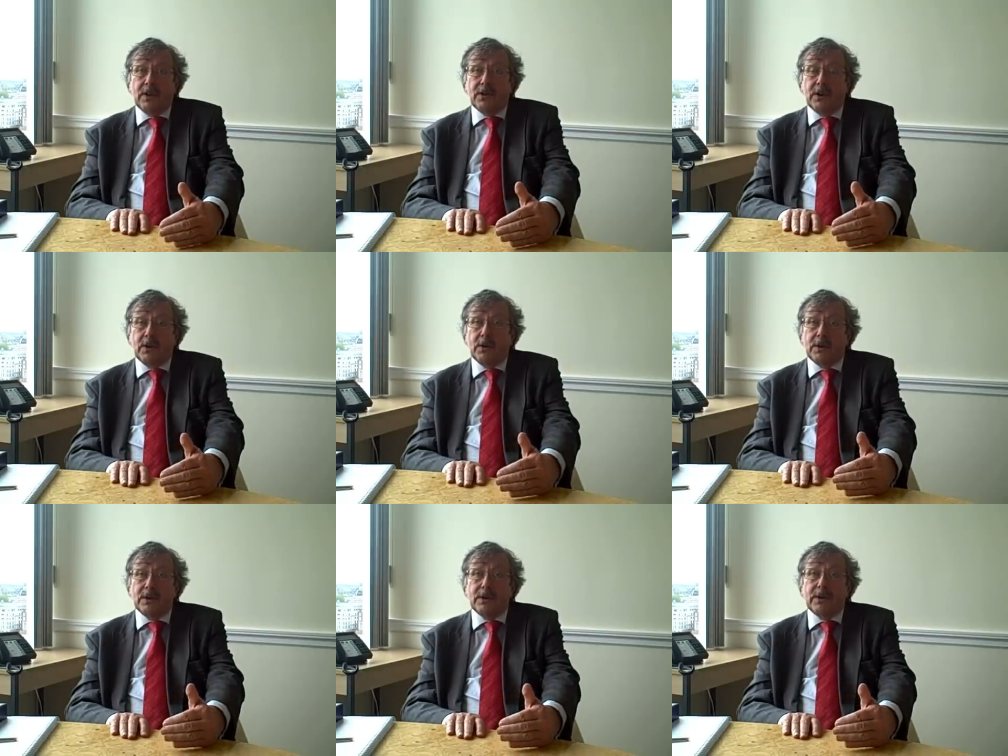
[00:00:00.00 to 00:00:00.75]

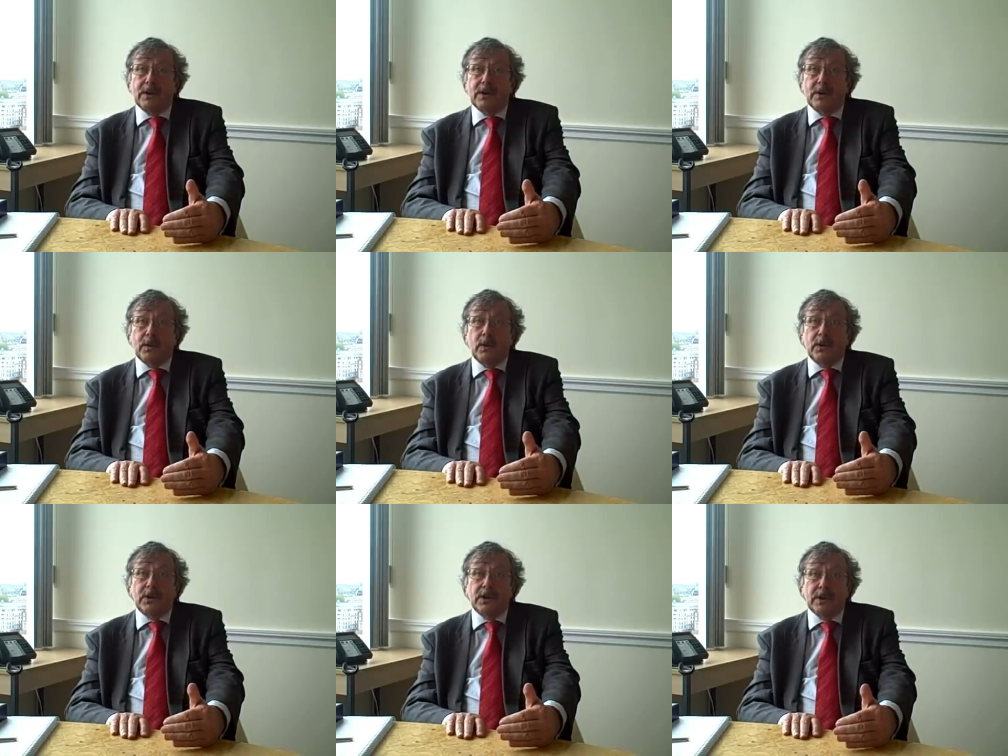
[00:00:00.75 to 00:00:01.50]
So
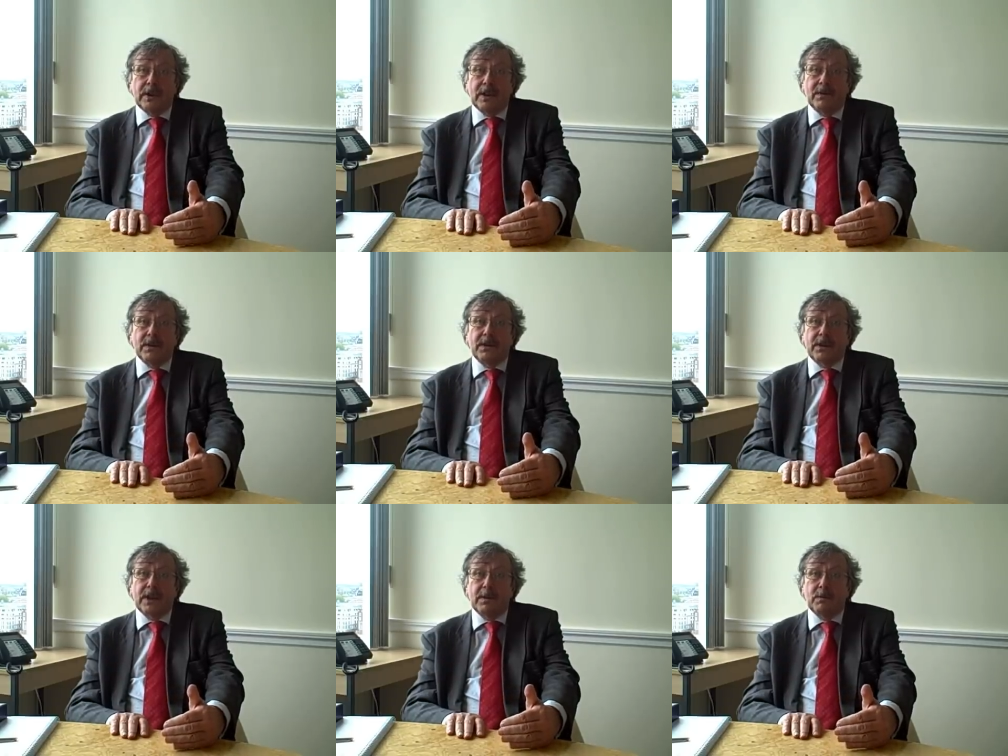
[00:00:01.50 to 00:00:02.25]
we still have the
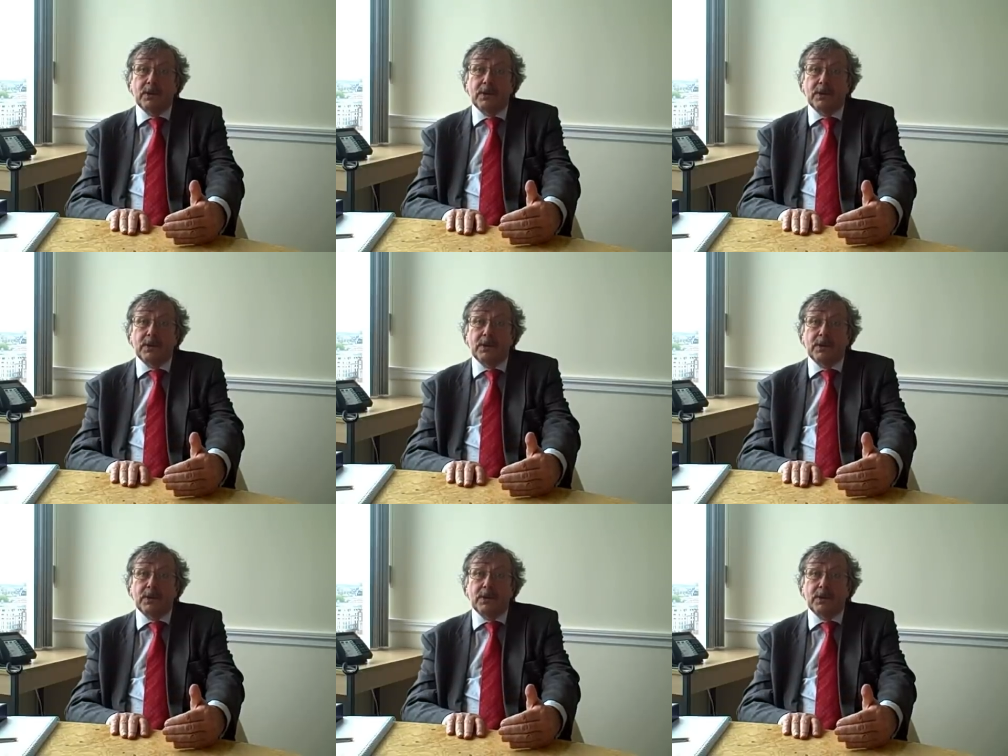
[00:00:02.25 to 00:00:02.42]
same